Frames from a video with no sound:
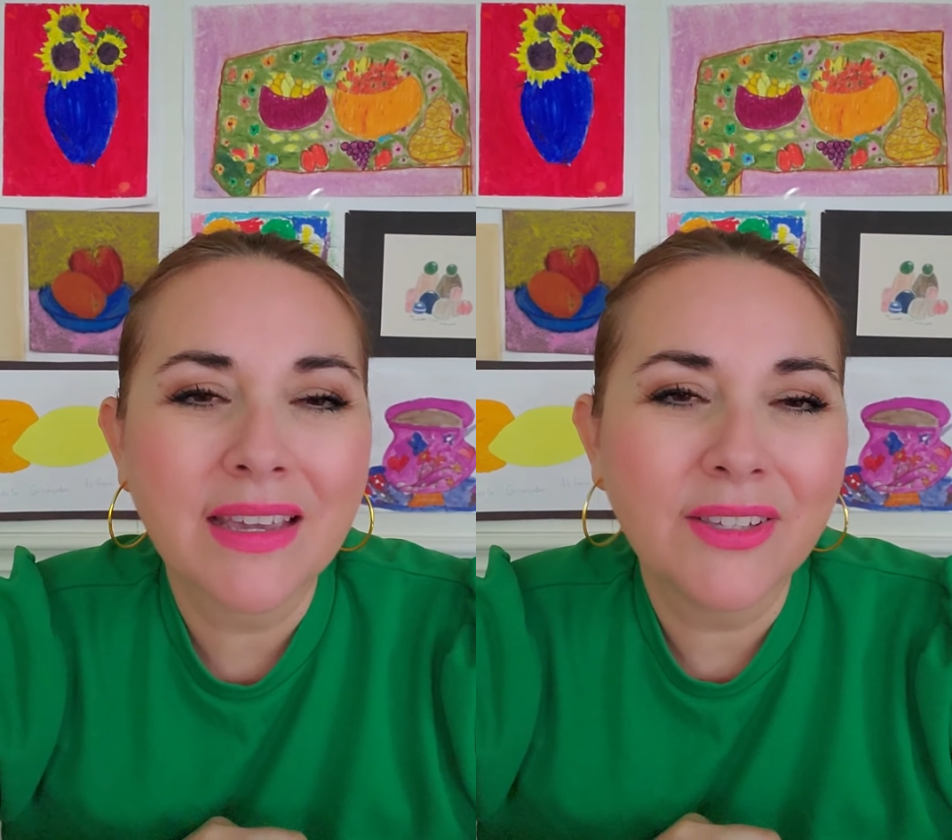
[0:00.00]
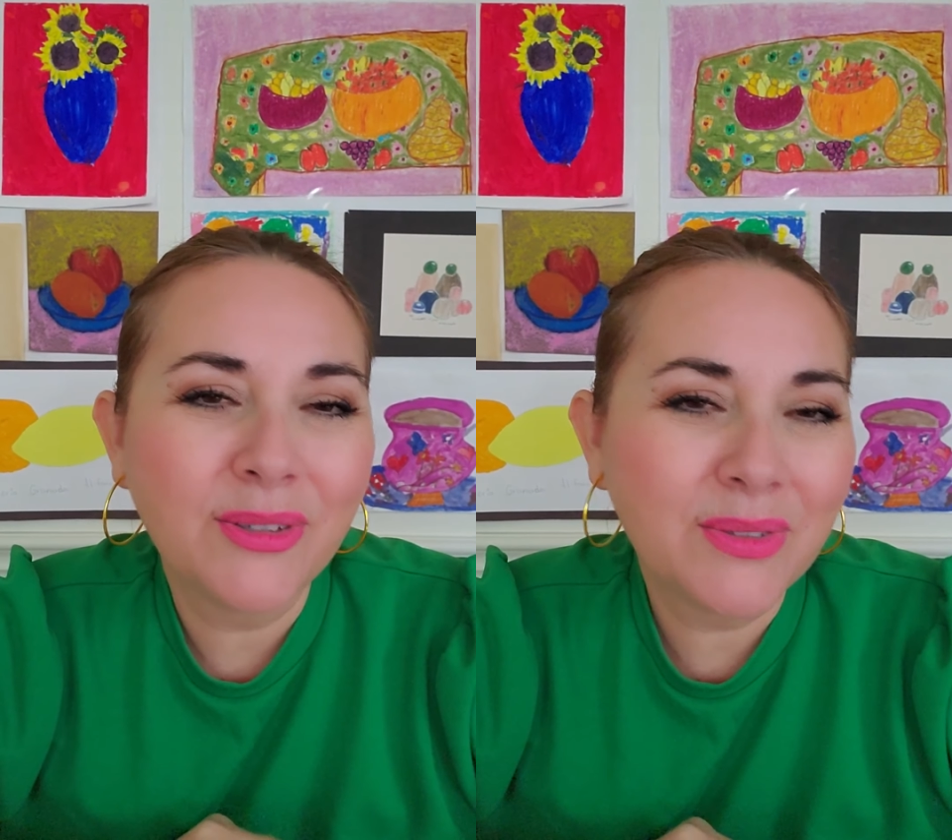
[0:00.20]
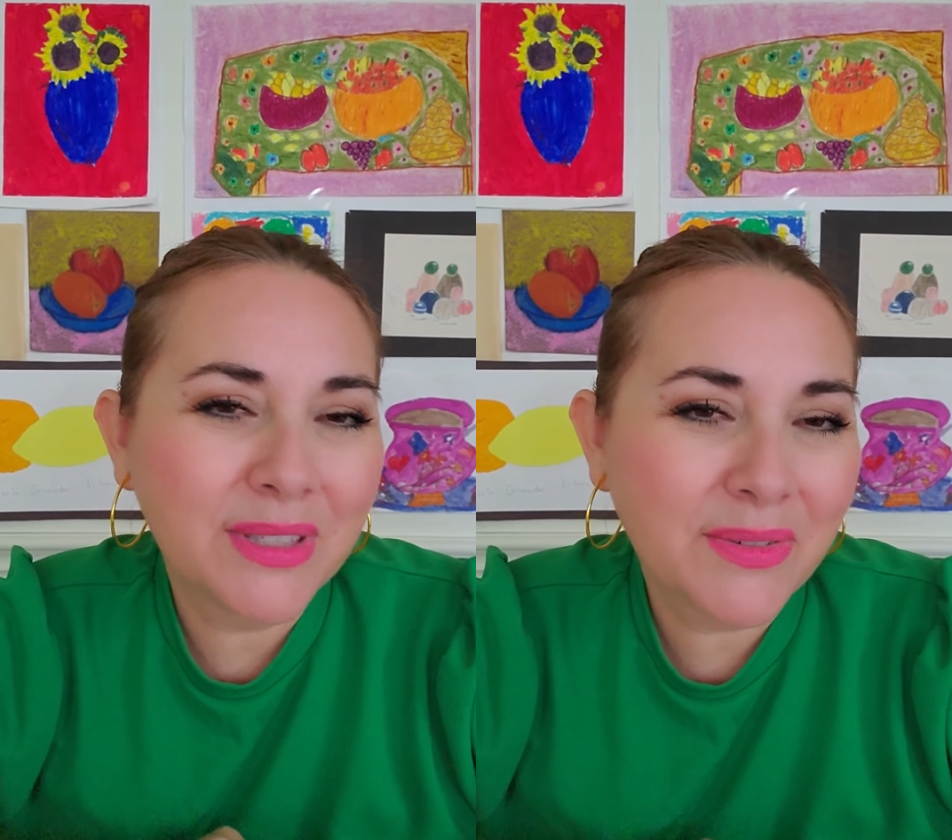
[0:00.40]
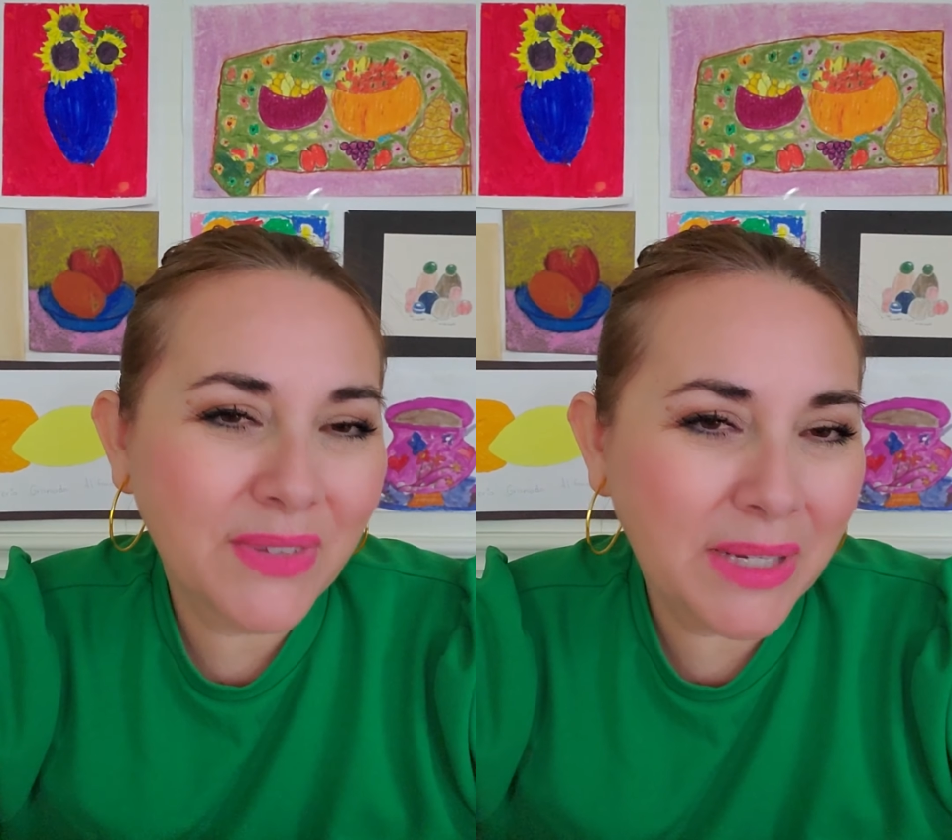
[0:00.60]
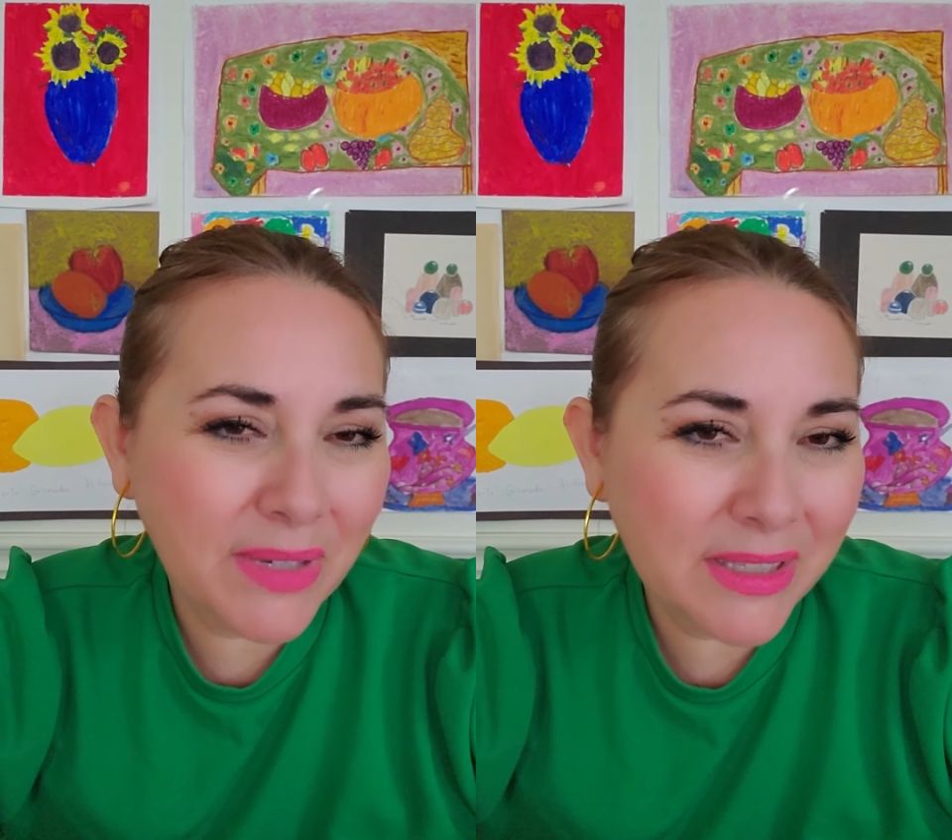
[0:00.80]
use the
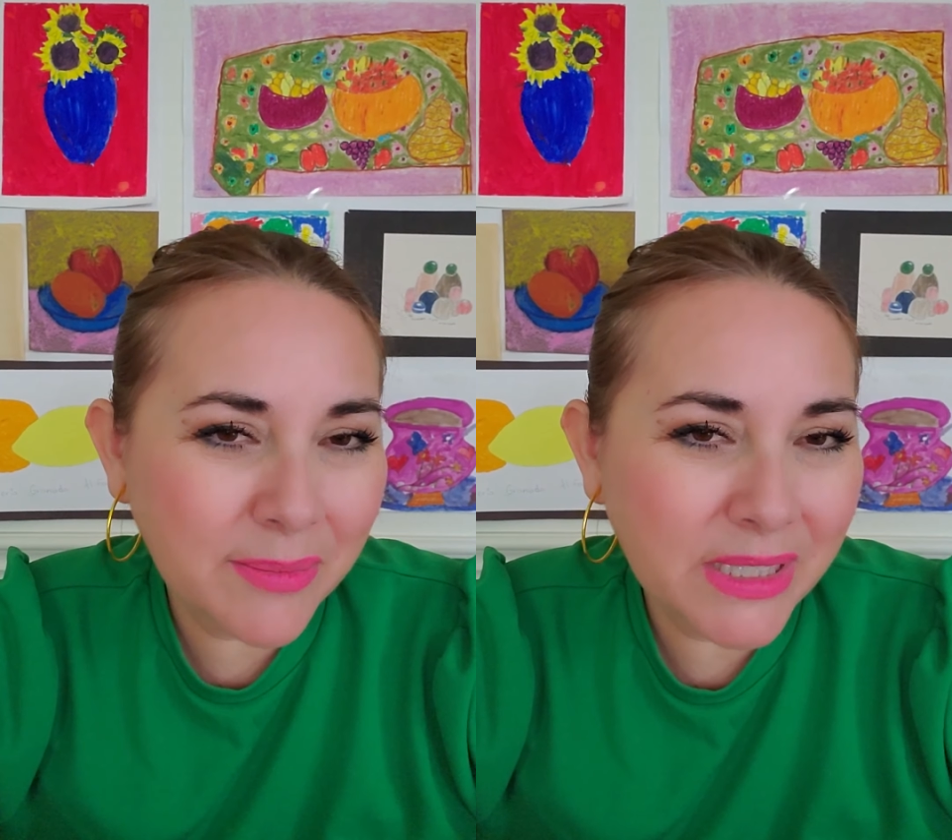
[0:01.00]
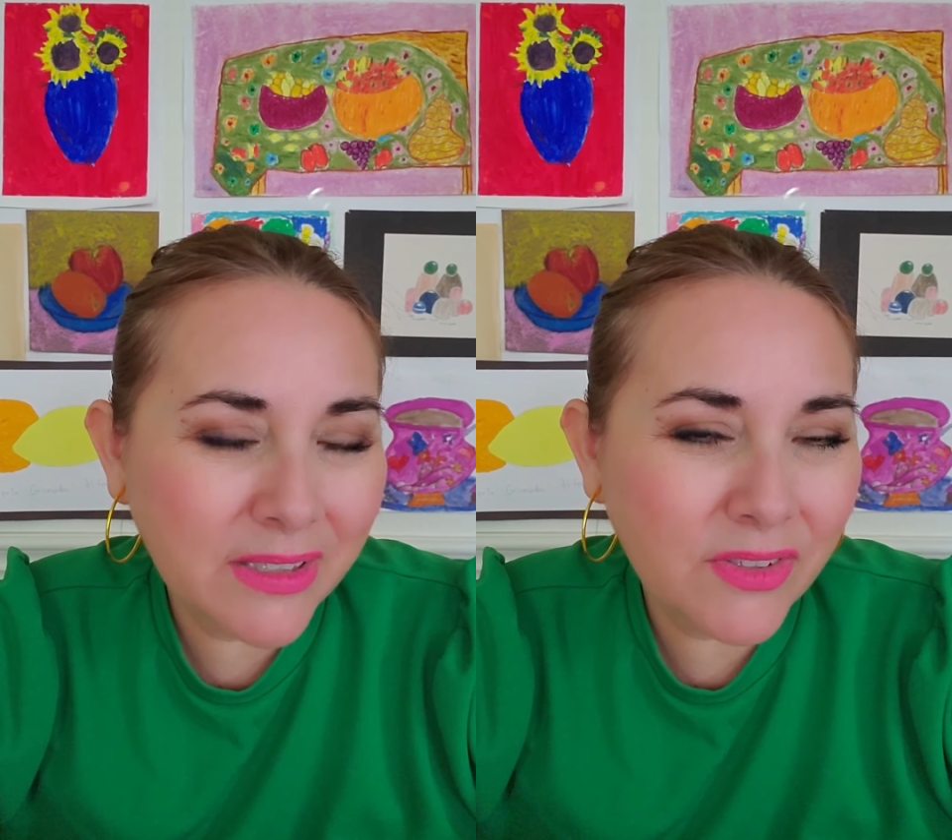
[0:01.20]
5 elements of